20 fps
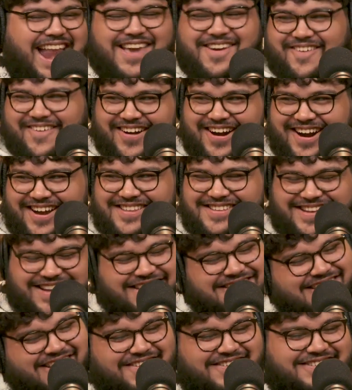it worked
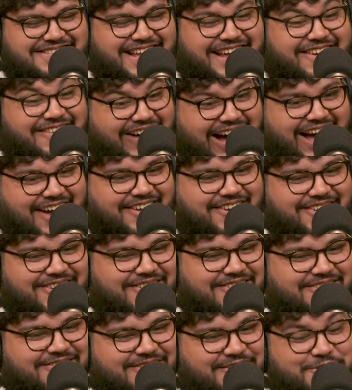because I was like, wow, you
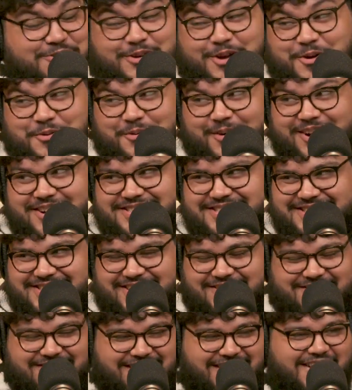know words
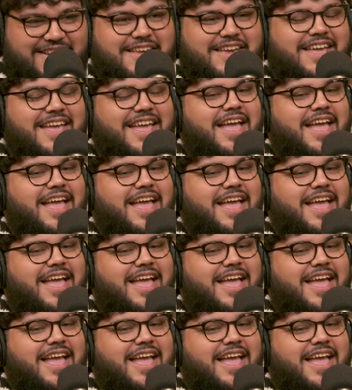so good.